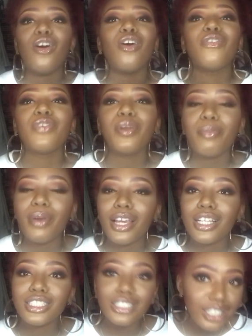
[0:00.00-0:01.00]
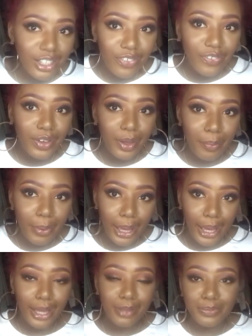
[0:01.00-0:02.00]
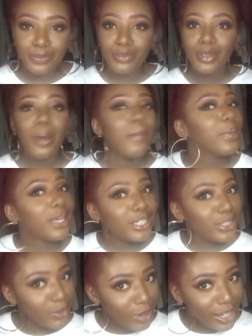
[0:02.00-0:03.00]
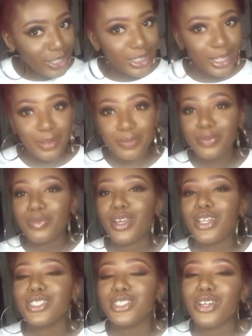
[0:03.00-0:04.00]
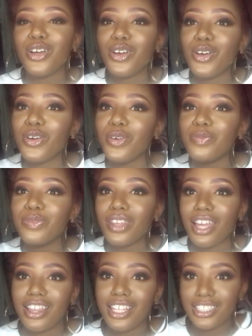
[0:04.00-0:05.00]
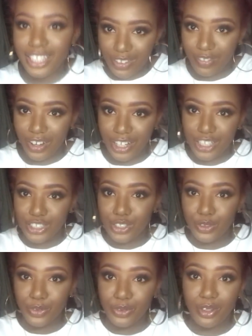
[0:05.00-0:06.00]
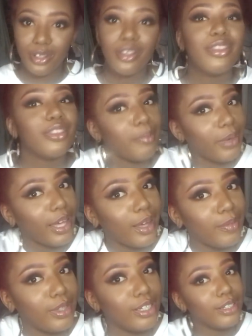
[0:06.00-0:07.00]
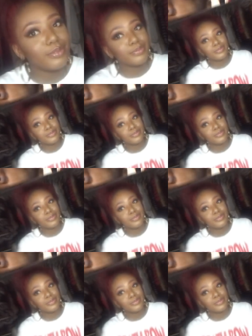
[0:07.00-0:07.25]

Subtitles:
All feedback is good feedback because you watched it. So let's get right into the makeup look.